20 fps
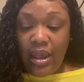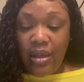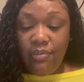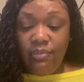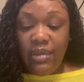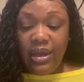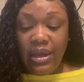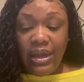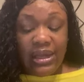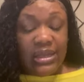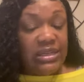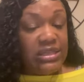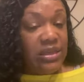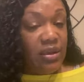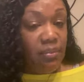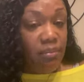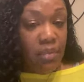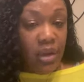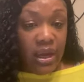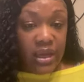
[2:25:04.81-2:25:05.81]
Amen.
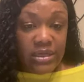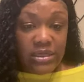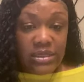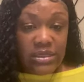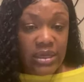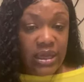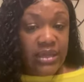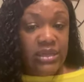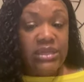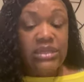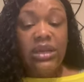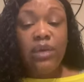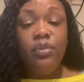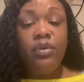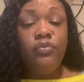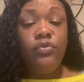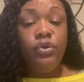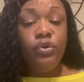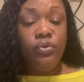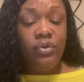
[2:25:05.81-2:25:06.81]
It's a must. And
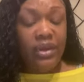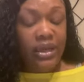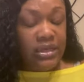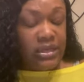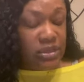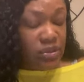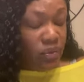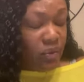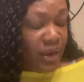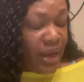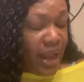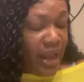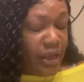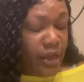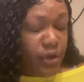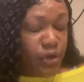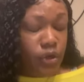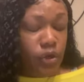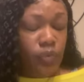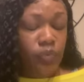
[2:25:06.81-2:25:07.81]
some of you, yes, Lord,
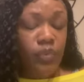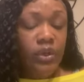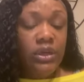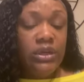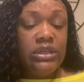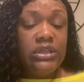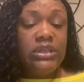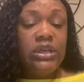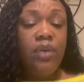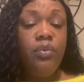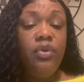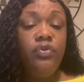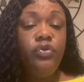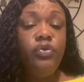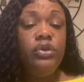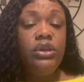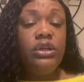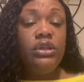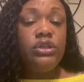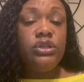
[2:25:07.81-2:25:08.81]
I hear you. Some
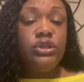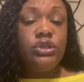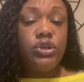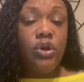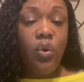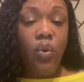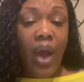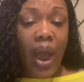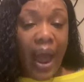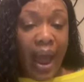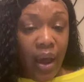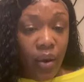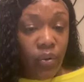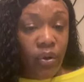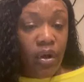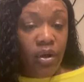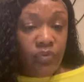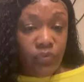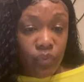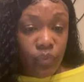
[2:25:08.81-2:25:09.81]
of you need to sow
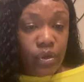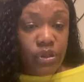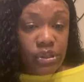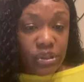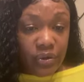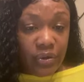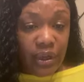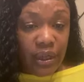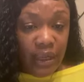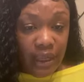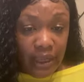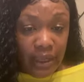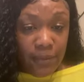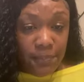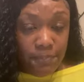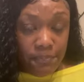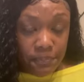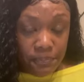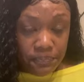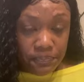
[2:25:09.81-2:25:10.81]
out of what you're
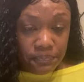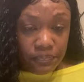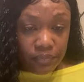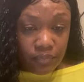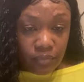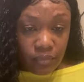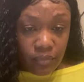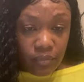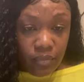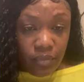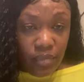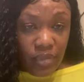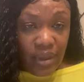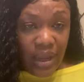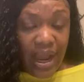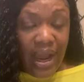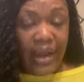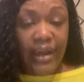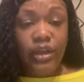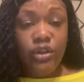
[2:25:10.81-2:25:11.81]
in
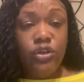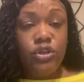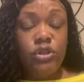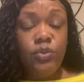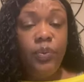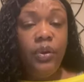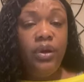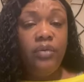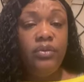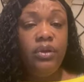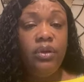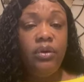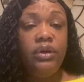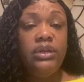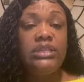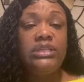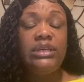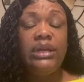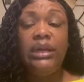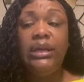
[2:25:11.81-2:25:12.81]
I hear the Spirit of the
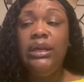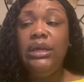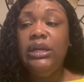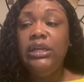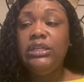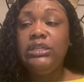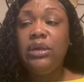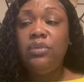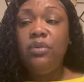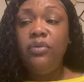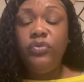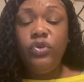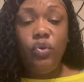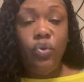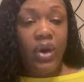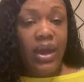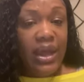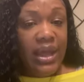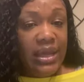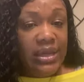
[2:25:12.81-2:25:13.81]
Lord saying, some of
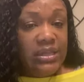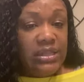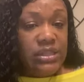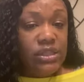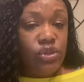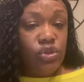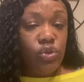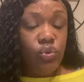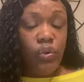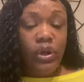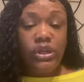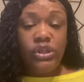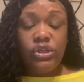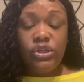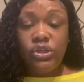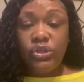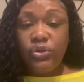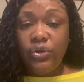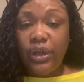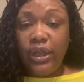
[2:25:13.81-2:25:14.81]
you are in
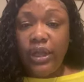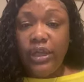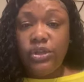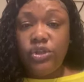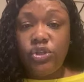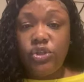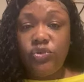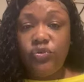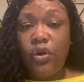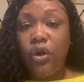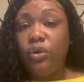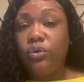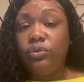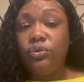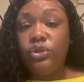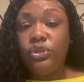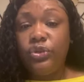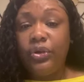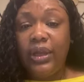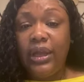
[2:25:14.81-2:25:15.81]
situations, you're in
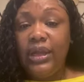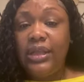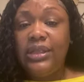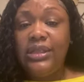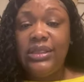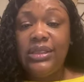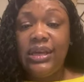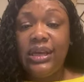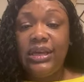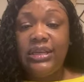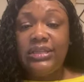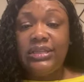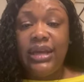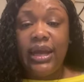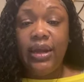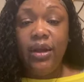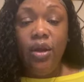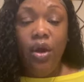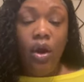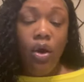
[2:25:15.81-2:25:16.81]
struggles, you're in
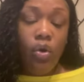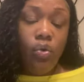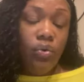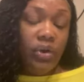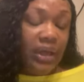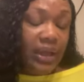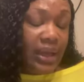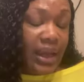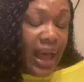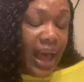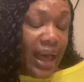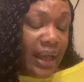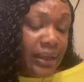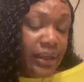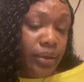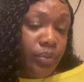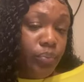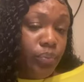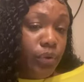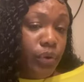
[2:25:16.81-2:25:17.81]
things that only
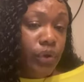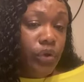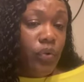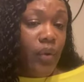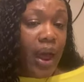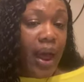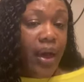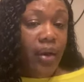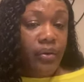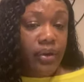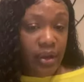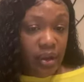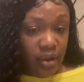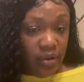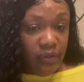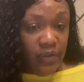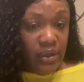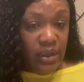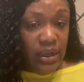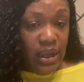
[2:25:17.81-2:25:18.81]
God can bring you out
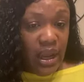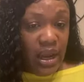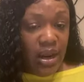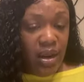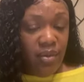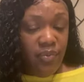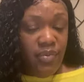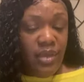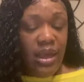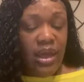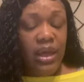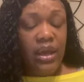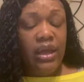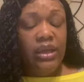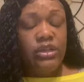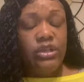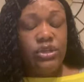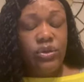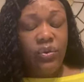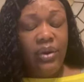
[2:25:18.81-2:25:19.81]
of.
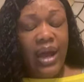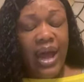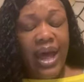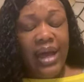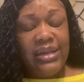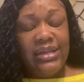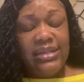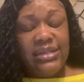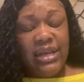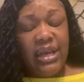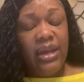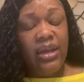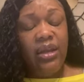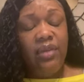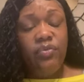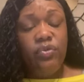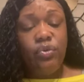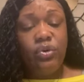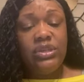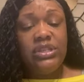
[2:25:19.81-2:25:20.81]
Amen. And so God is
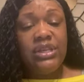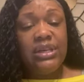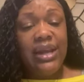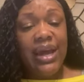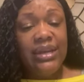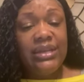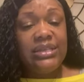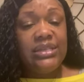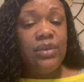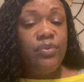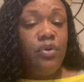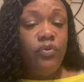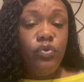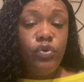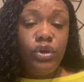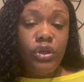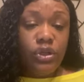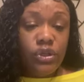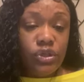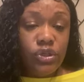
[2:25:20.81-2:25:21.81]
saying, even on tonight, some
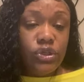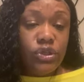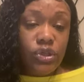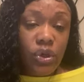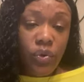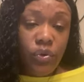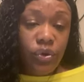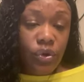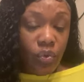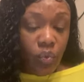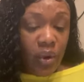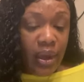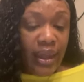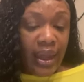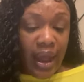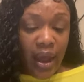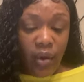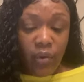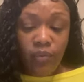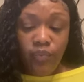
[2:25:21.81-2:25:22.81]
of you need to sow your
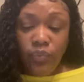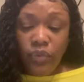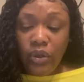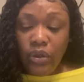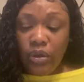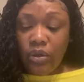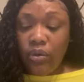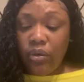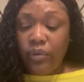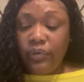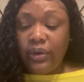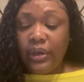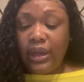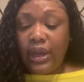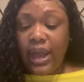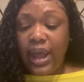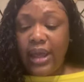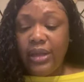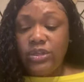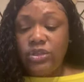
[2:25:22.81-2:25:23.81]
way out.
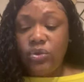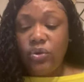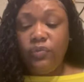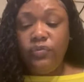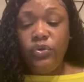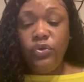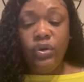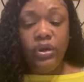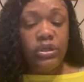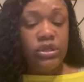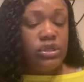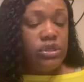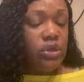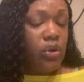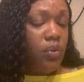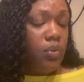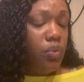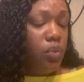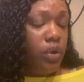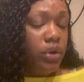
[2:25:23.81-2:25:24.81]
Glory to God. So if you can
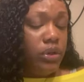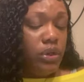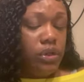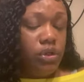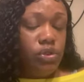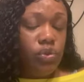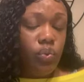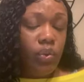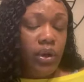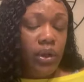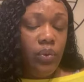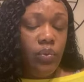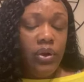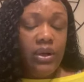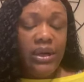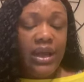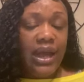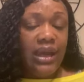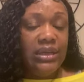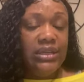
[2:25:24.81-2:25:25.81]
sow more than a
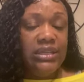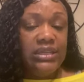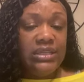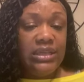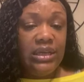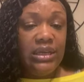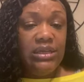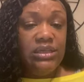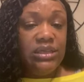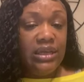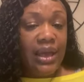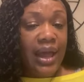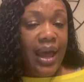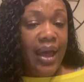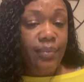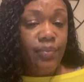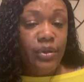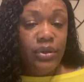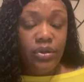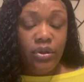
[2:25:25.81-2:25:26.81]
$21 seed, to
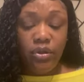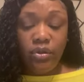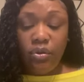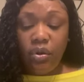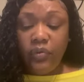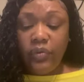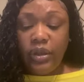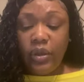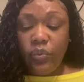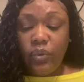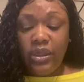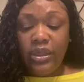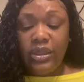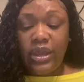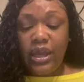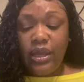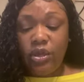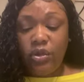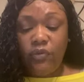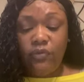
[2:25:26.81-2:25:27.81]
God be the glory. And we
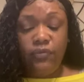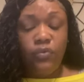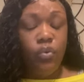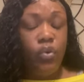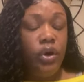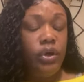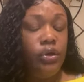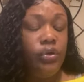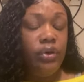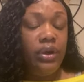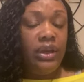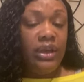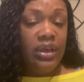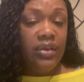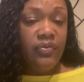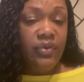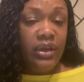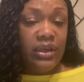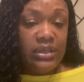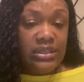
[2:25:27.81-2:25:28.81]
thank you for your
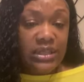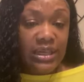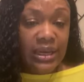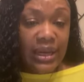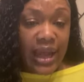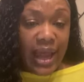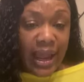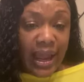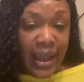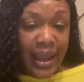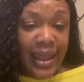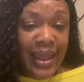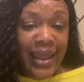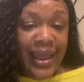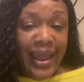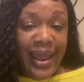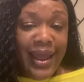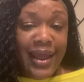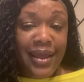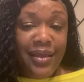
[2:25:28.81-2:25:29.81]
giving tonight.
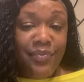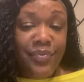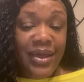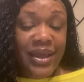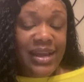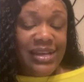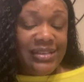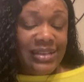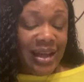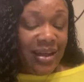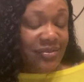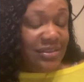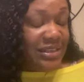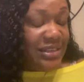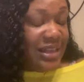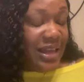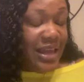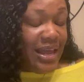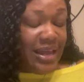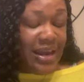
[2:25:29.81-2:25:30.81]
Amen. As
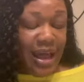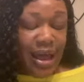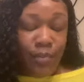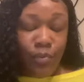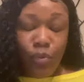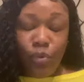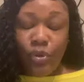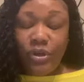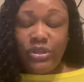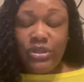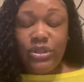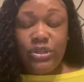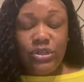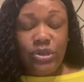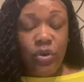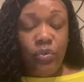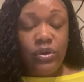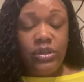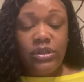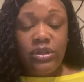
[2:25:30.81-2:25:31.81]
I've said, I'm going to
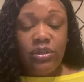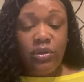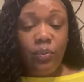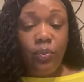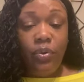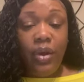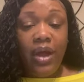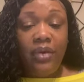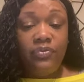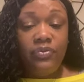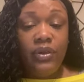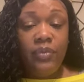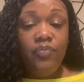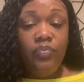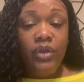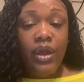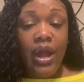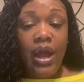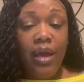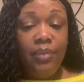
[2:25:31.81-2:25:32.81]
sow into the
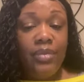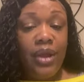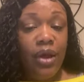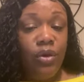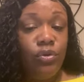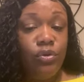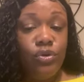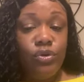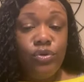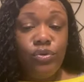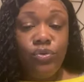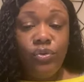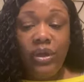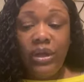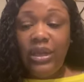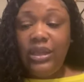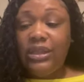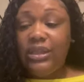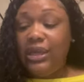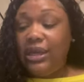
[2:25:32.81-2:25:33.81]
prophet. I'm not going to
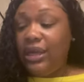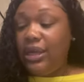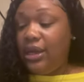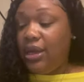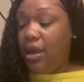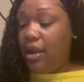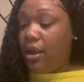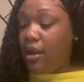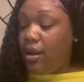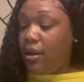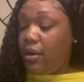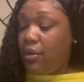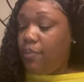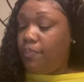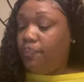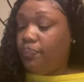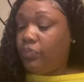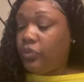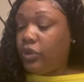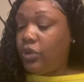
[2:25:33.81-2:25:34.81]
do anything.
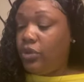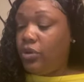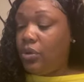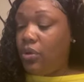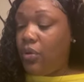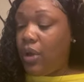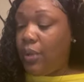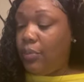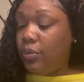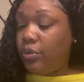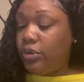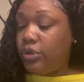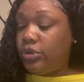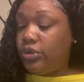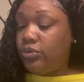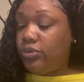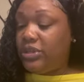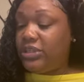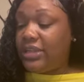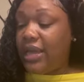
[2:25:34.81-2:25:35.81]
Um, you know, I'm going
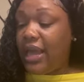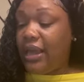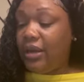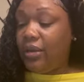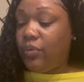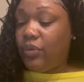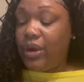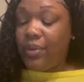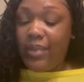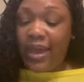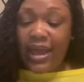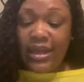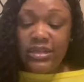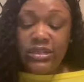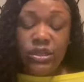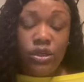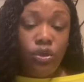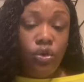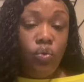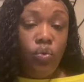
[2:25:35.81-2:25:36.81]
to do exactly what I'm
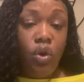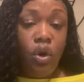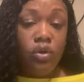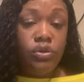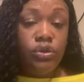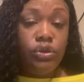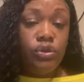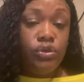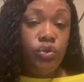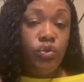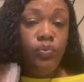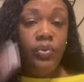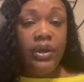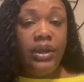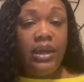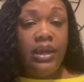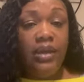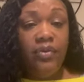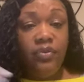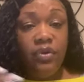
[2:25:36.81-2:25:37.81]
asking you all to do,
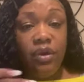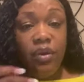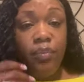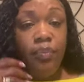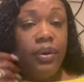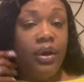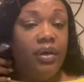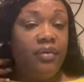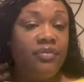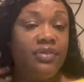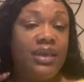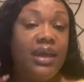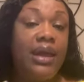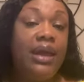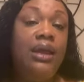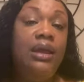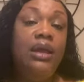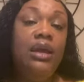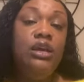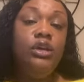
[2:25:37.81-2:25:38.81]
but even above
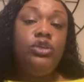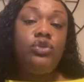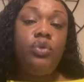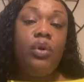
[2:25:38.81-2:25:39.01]
that.